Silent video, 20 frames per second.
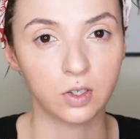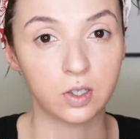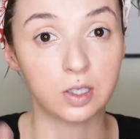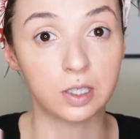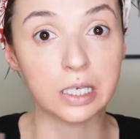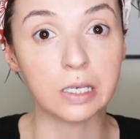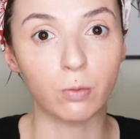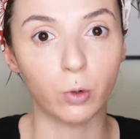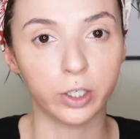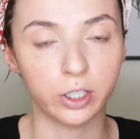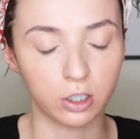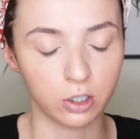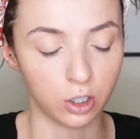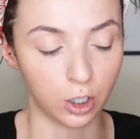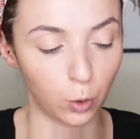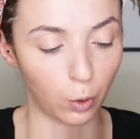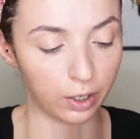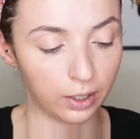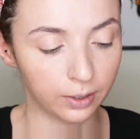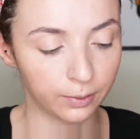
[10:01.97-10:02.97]
see what you're
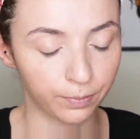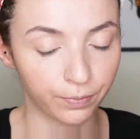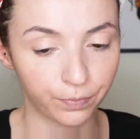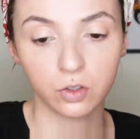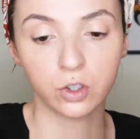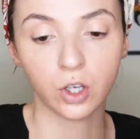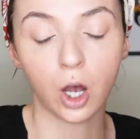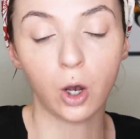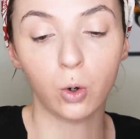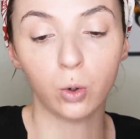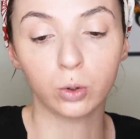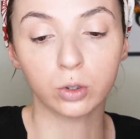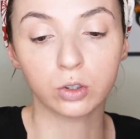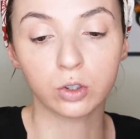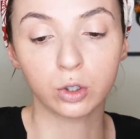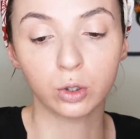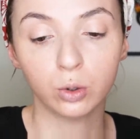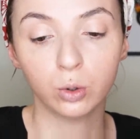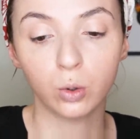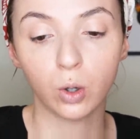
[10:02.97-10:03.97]
doing. So
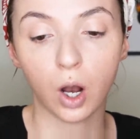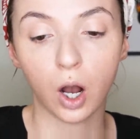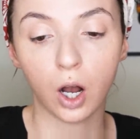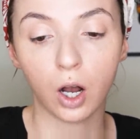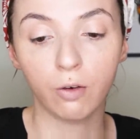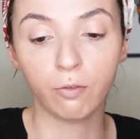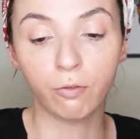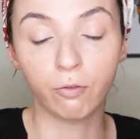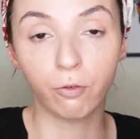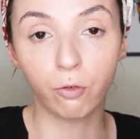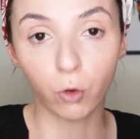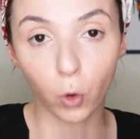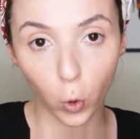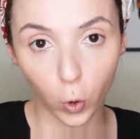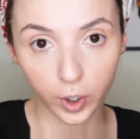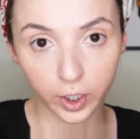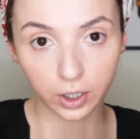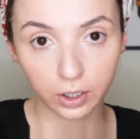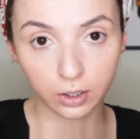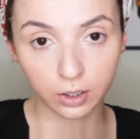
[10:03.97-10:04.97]
to
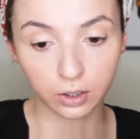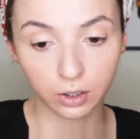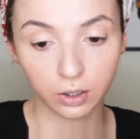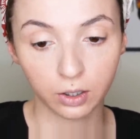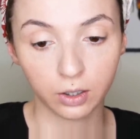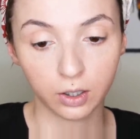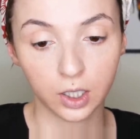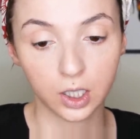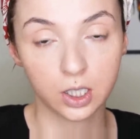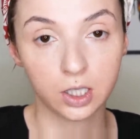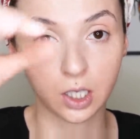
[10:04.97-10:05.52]
avoid the